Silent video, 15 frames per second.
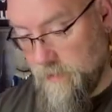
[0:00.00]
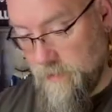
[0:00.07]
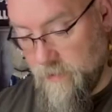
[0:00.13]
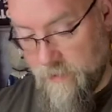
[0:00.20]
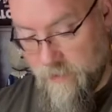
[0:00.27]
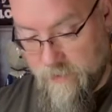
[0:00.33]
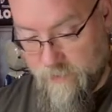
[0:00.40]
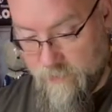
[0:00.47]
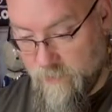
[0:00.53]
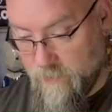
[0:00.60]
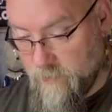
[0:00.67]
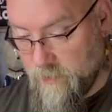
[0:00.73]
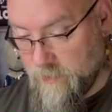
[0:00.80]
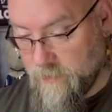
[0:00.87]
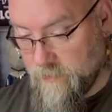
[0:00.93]

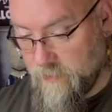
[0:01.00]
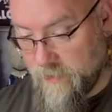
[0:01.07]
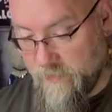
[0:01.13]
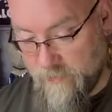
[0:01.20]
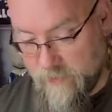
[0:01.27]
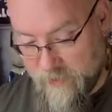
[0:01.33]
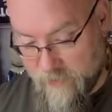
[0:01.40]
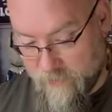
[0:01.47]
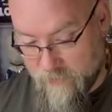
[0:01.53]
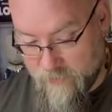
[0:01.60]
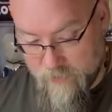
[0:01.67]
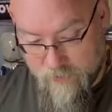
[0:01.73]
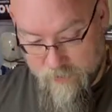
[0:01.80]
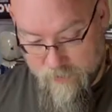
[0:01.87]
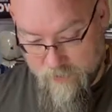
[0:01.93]
Let's grab that
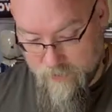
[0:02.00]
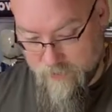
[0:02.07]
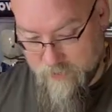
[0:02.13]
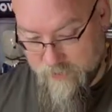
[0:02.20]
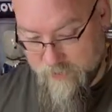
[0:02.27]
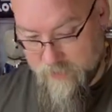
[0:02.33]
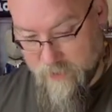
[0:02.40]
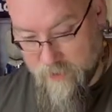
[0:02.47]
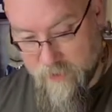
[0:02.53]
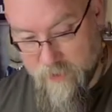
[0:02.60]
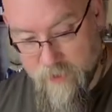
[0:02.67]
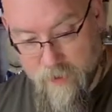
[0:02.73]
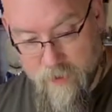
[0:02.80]
one. So that's another.